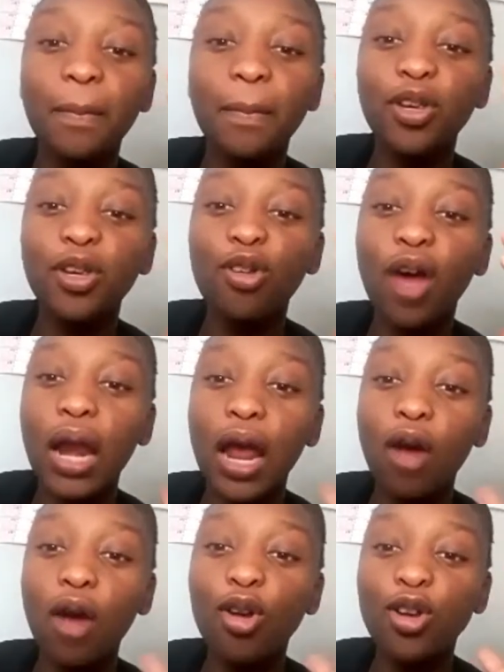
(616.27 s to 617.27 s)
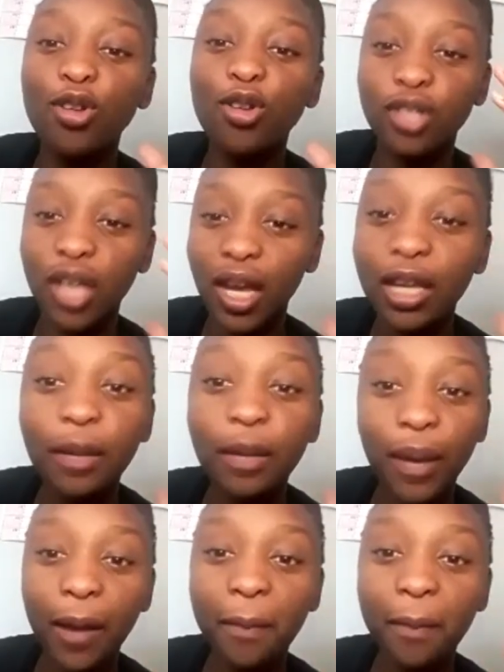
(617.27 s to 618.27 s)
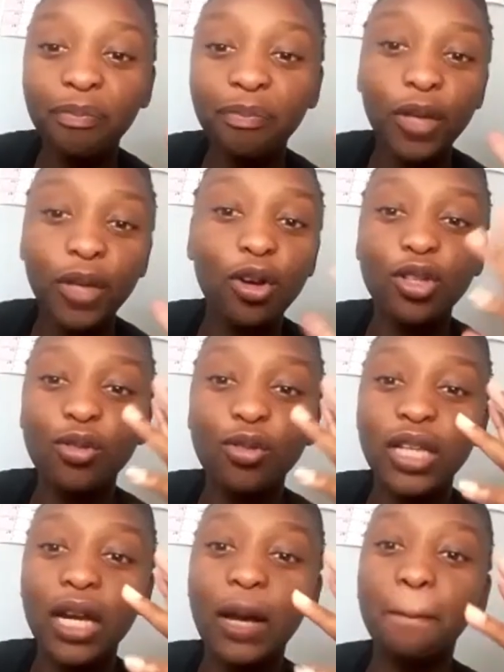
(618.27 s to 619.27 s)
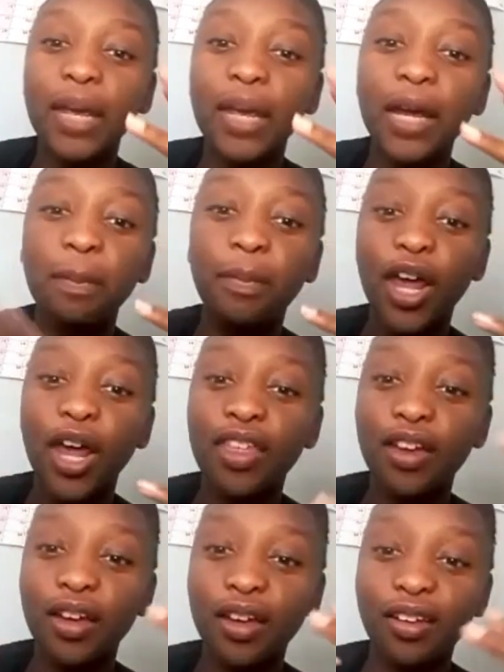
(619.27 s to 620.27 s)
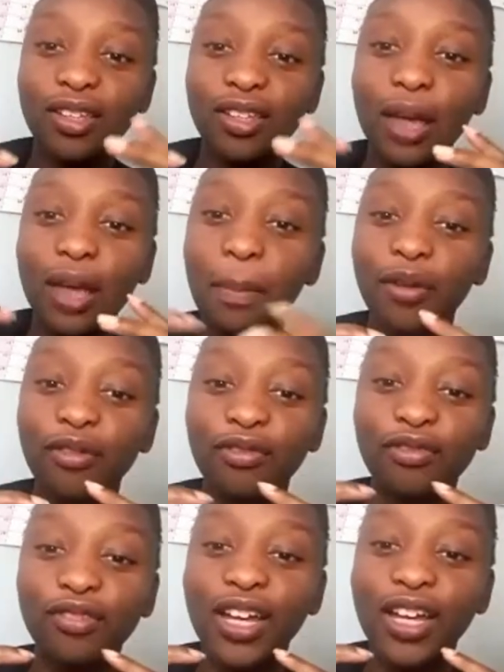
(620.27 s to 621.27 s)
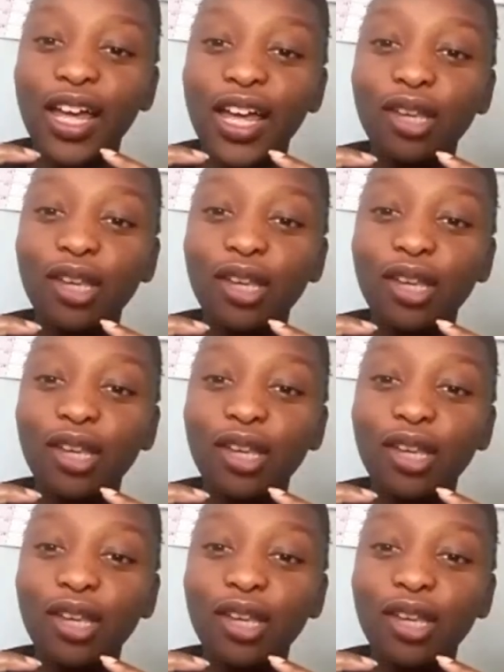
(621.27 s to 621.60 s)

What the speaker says: you know, I like calling you Zaki Bay because it was like a big brother type of, you